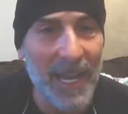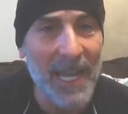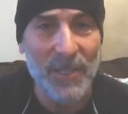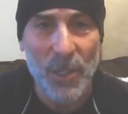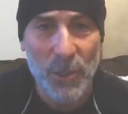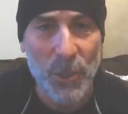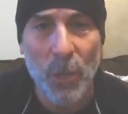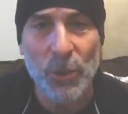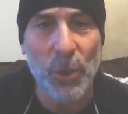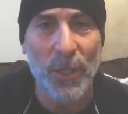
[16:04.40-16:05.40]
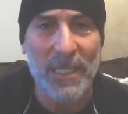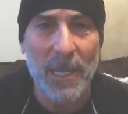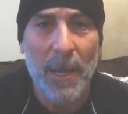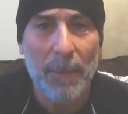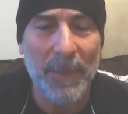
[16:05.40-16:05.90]
has no
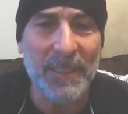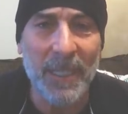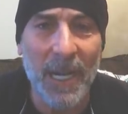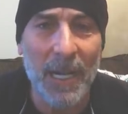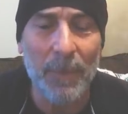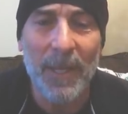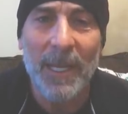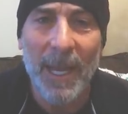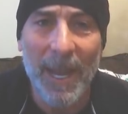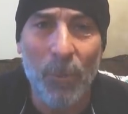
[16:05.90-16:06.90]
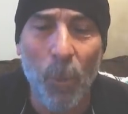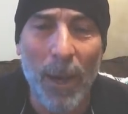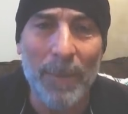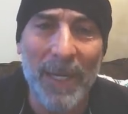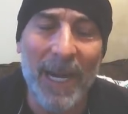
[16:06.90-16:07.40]
choice but to come and
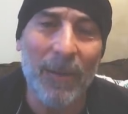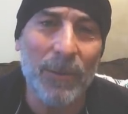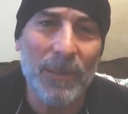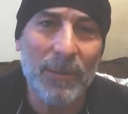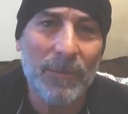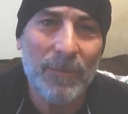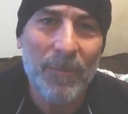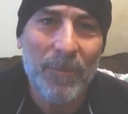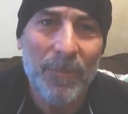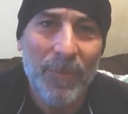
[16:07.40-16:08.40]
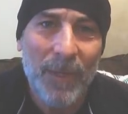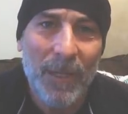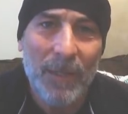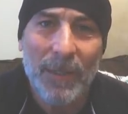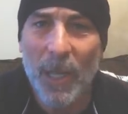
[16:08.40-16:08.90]
wipe it out.
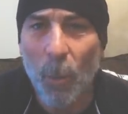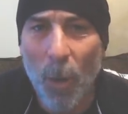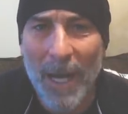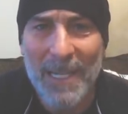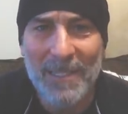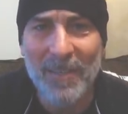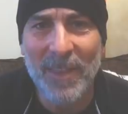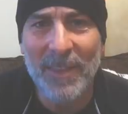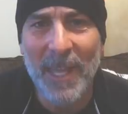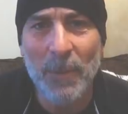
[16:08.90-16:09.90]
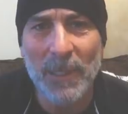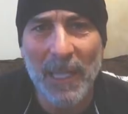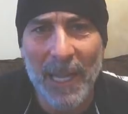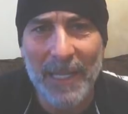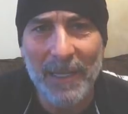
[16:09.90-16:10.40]
Now, why is it that they would
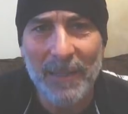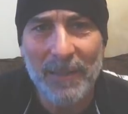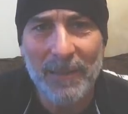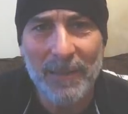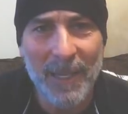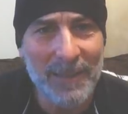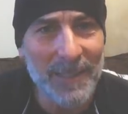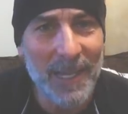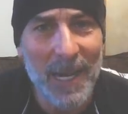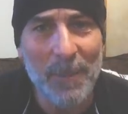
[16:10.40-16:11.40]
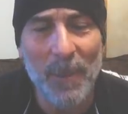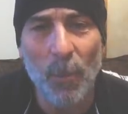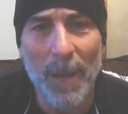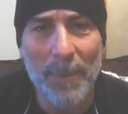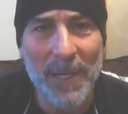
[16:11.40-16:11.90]
like God to come
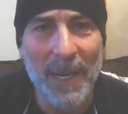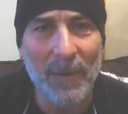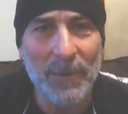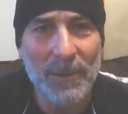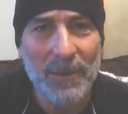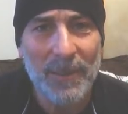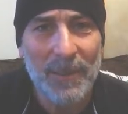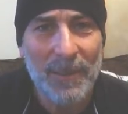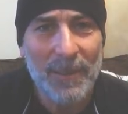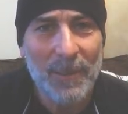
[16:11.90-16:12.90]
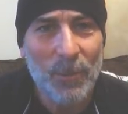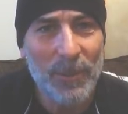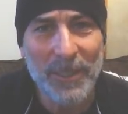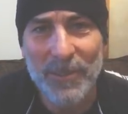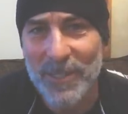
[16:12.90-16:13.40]
and wipe it out?
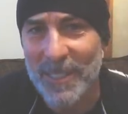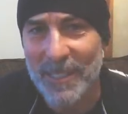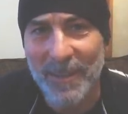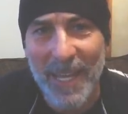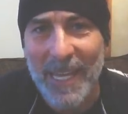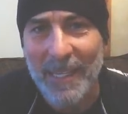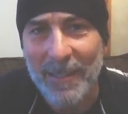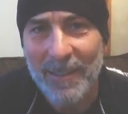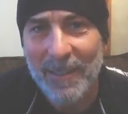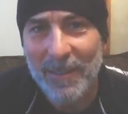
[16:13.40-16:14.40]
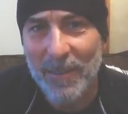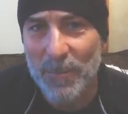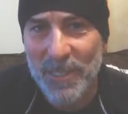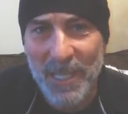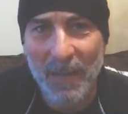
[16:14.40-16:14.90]
Well, you see, they
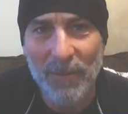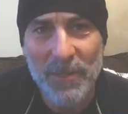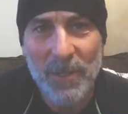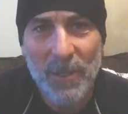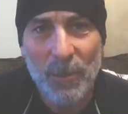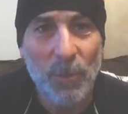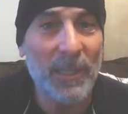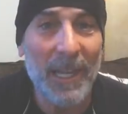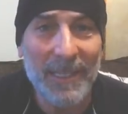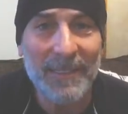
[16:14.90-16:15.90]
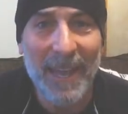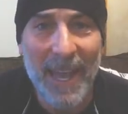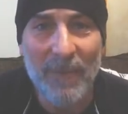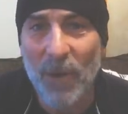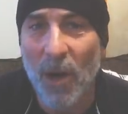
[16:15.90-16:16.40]
themselves would like to
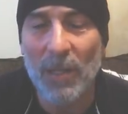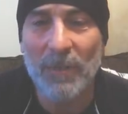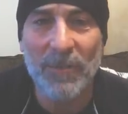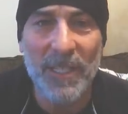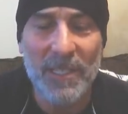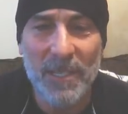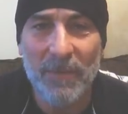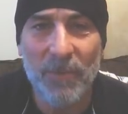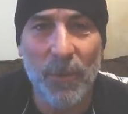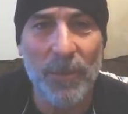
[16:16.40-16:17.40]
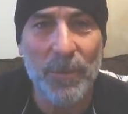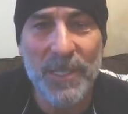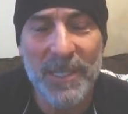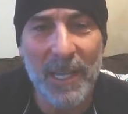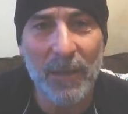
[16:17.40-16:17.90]
have all of this for
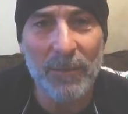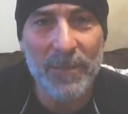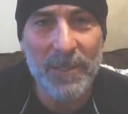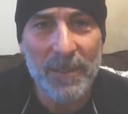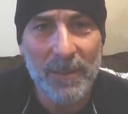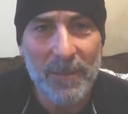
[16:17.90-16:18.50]
themselves.